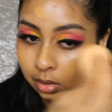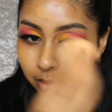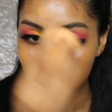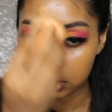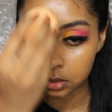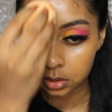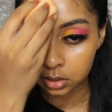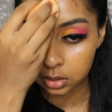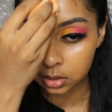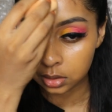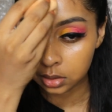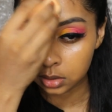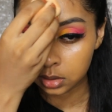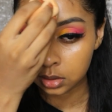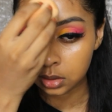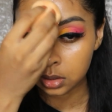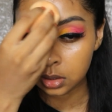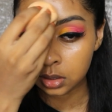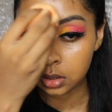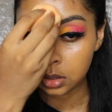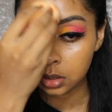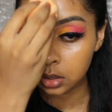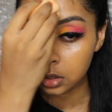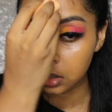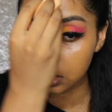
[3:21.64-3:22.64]

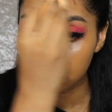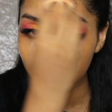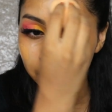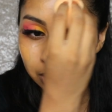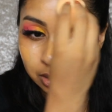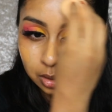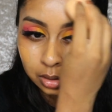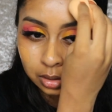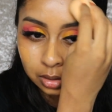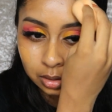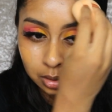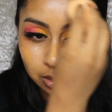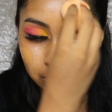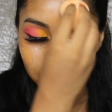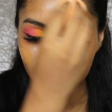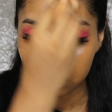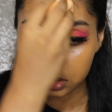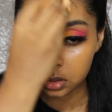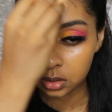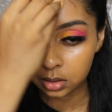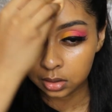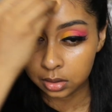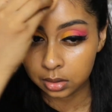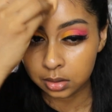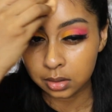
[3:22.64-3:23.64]

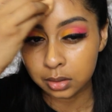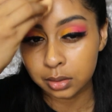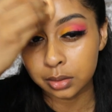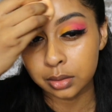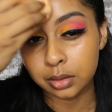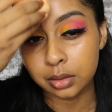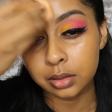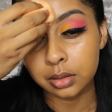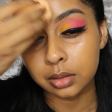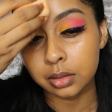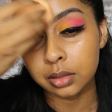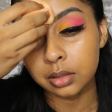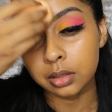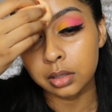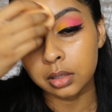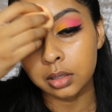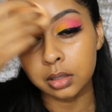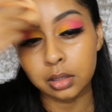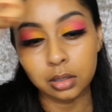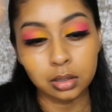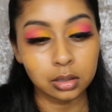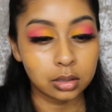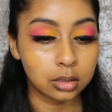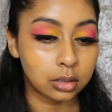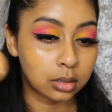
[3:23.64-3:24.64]

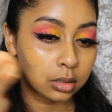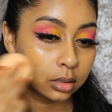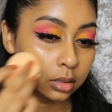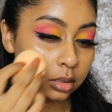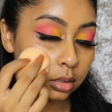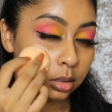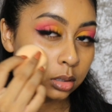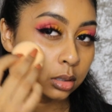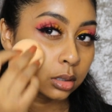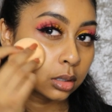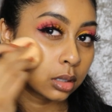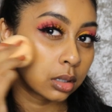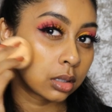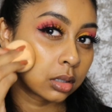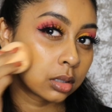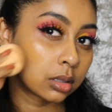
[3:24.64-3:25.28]
(silence)